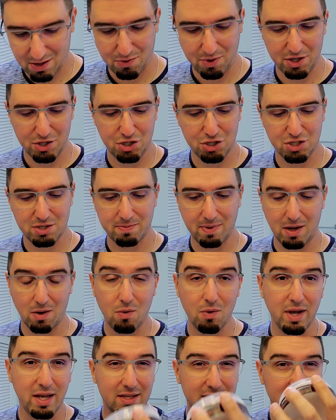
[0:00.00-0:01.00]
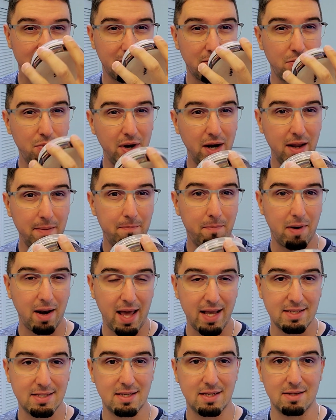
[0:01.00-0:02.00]
the rich smell. It's a really
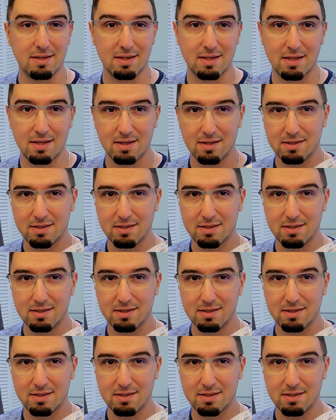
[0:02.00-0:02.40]
pleasant,